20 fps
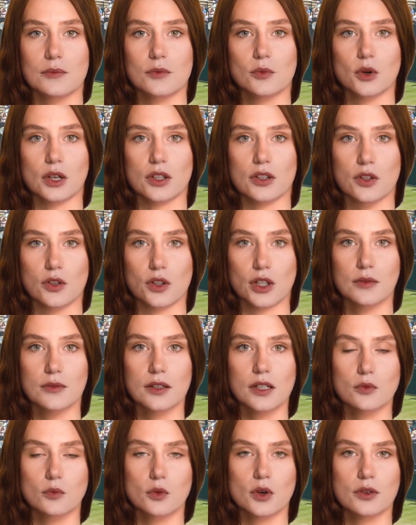while Struff
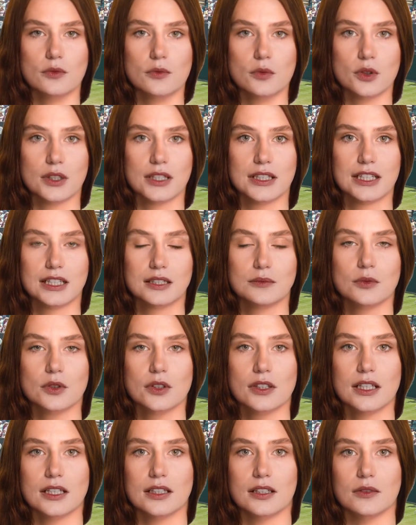has won
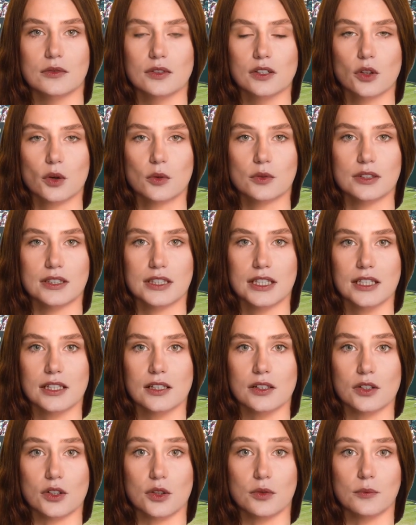49% of his own
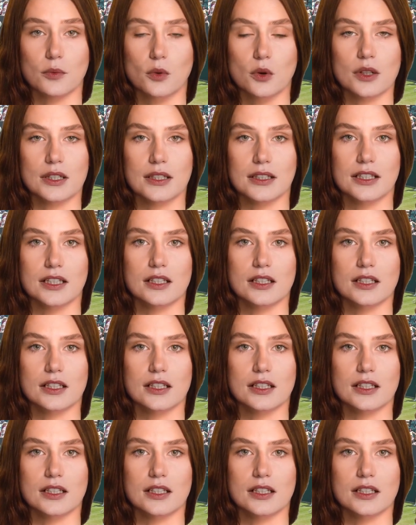second serve points